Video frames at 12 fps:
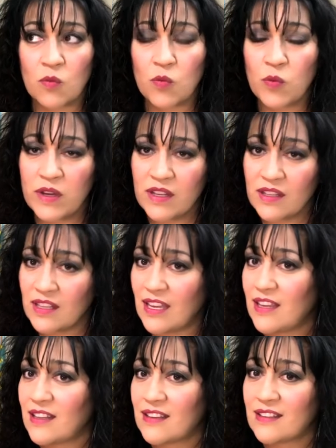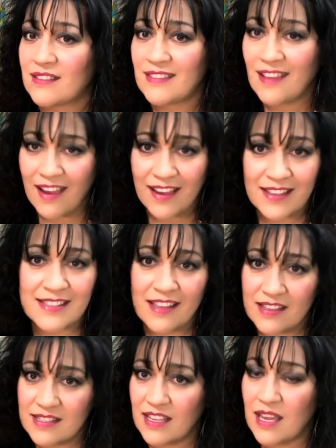really nice
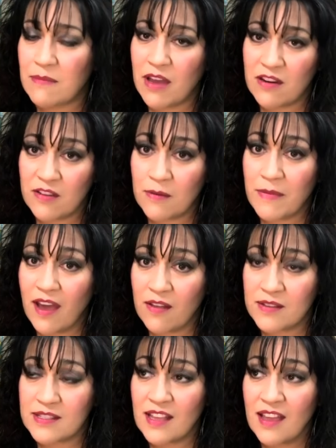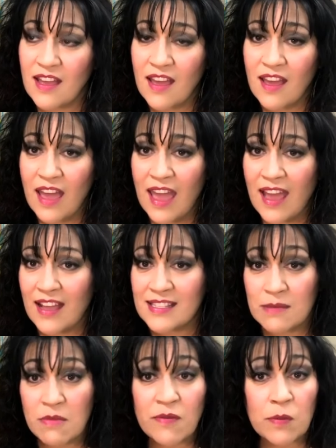things that came out of their mouths. And
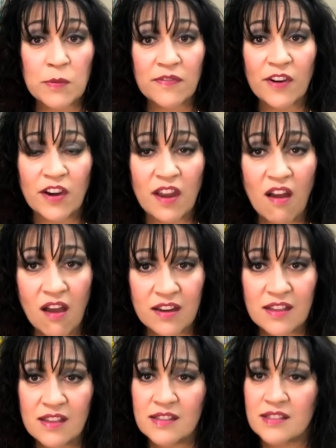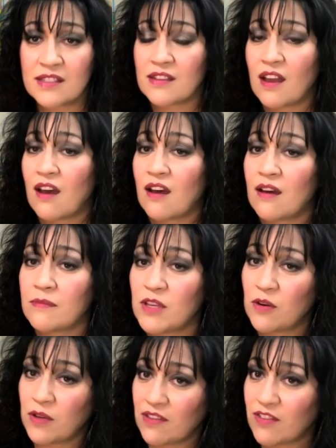some of them were very honest.
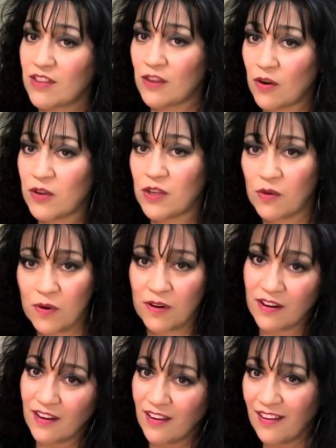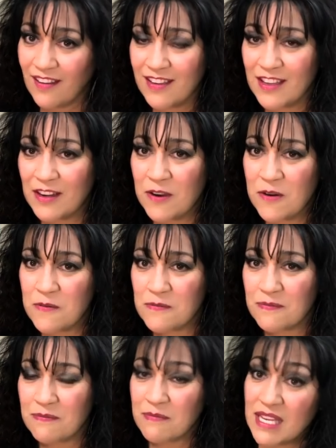Even though you're,
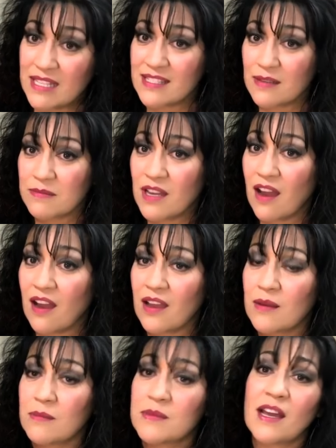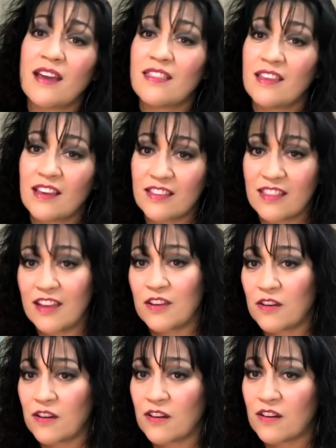mean sometimes, I think that
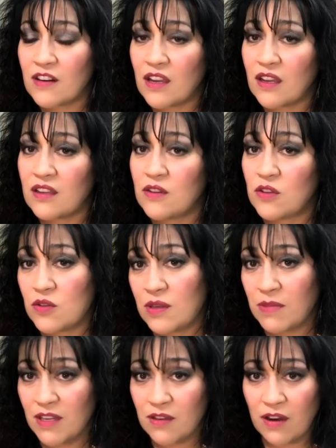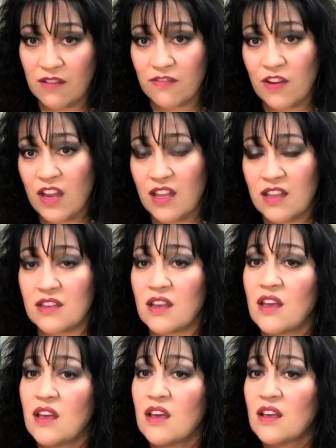you could be a great friend,
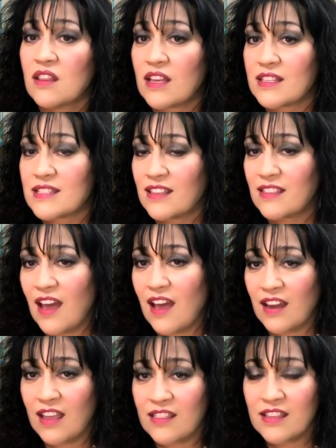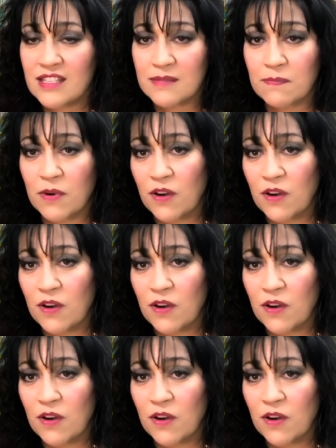things like that. And this